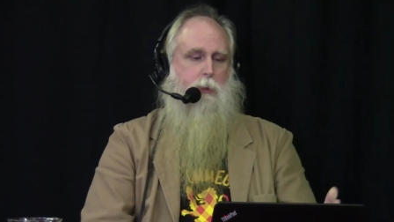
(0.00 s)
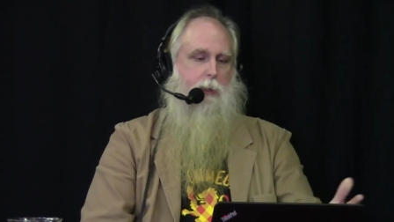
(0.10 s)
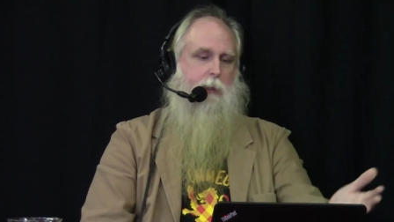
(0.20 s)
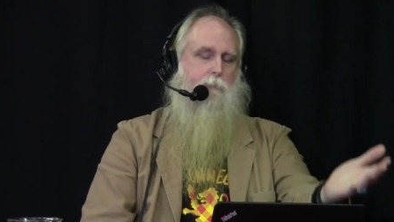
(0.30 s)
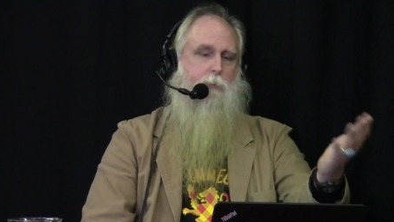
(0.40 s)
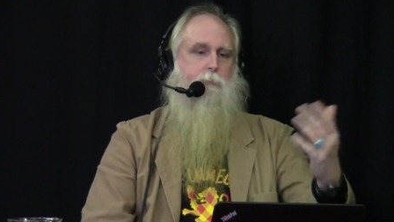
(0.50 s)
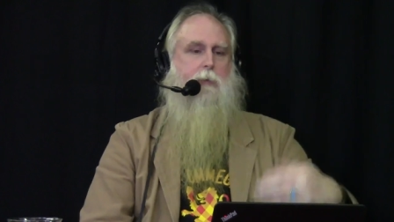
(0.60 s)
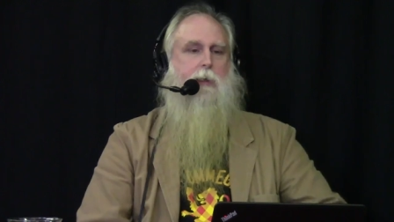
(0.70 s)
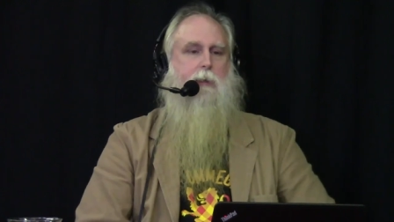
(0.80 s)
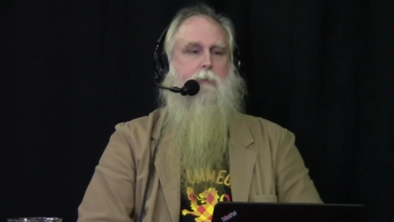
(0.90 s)
in a
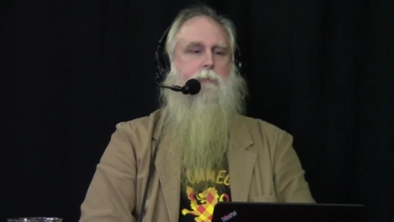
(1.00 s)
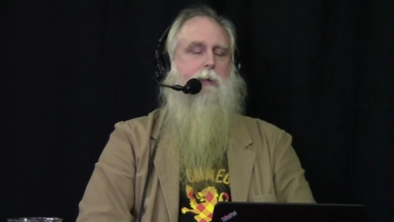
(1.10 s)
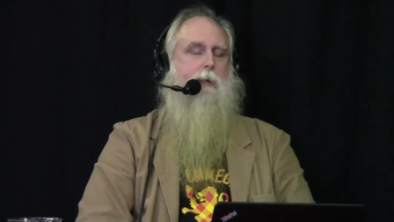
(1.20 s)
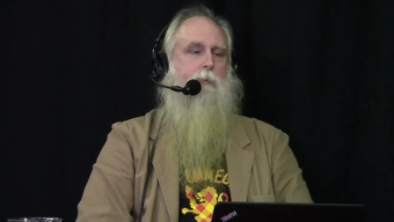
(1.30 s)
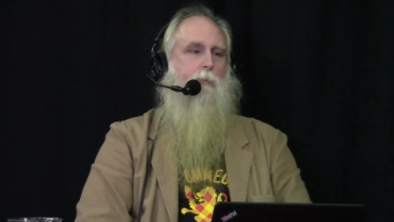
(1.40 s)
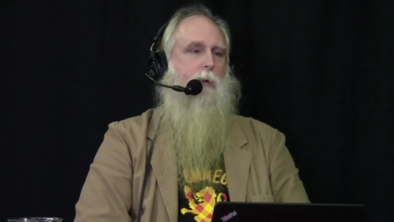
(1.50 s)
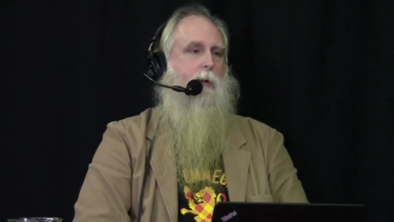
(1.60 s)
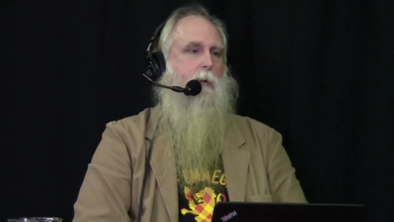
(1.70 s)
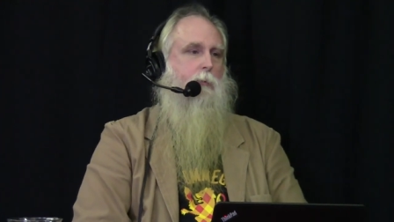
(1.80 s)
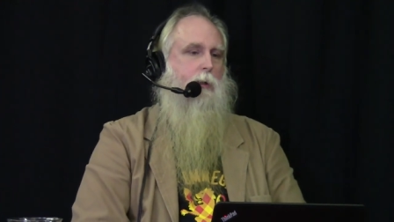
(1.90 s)
15 second
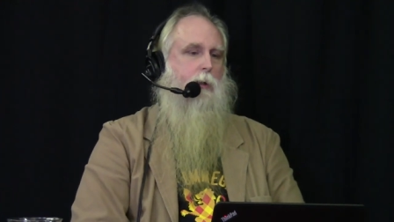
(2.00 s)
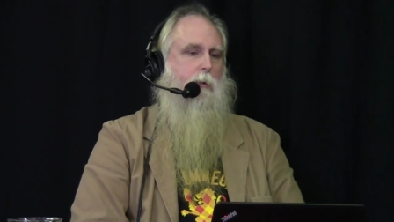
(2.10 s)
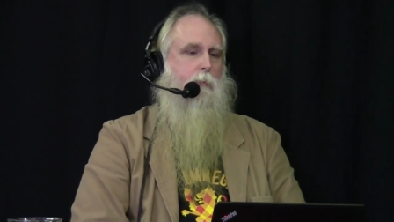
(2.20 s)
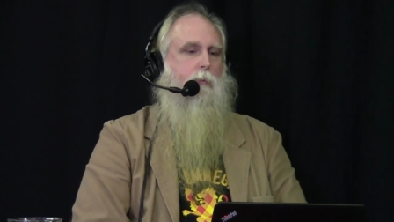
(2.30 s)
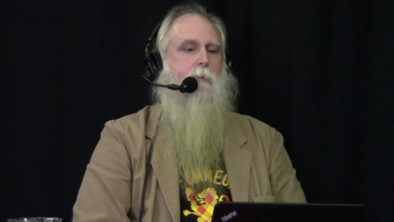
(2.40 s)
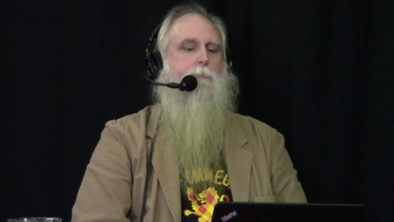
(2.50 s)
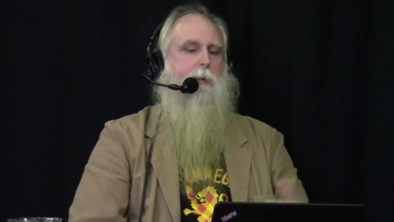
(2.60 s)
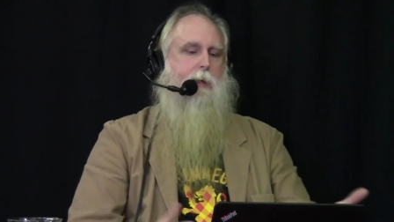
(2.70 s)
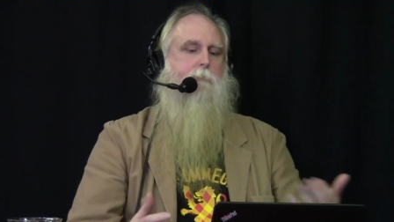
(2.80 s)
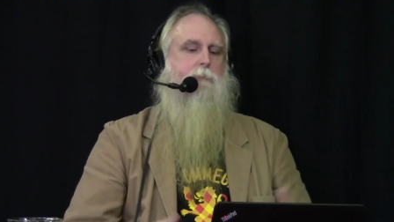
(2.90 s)
window or a
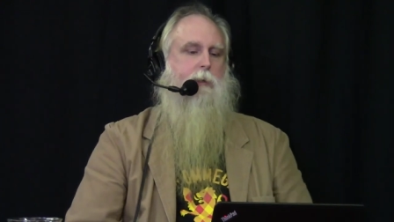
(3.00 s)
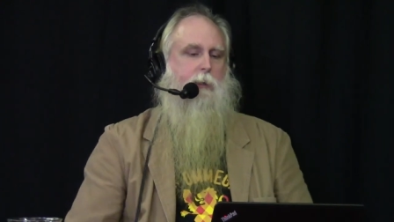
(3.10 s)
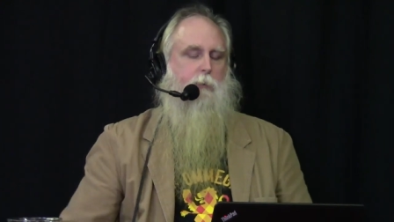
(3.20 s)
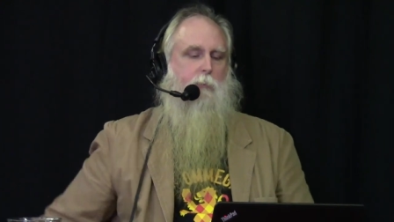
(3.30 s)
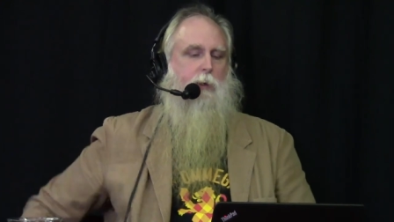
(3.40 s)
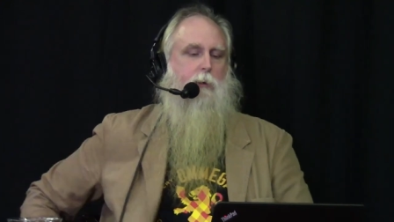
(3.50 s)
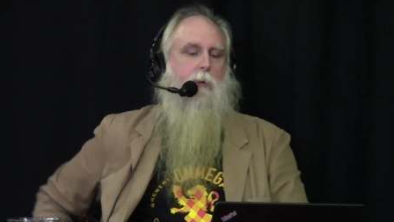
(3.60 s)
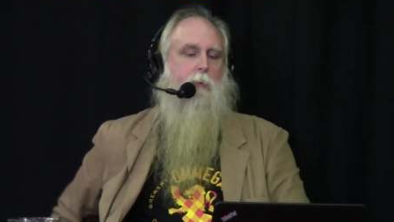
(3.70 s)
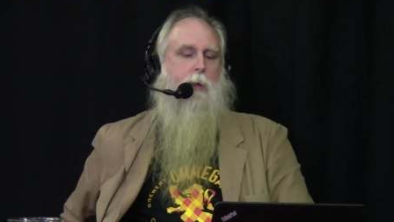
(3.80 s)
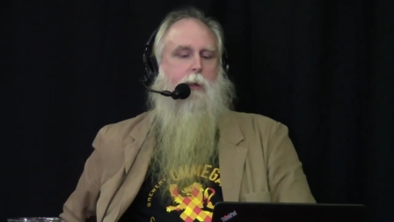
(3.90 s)
5 second window.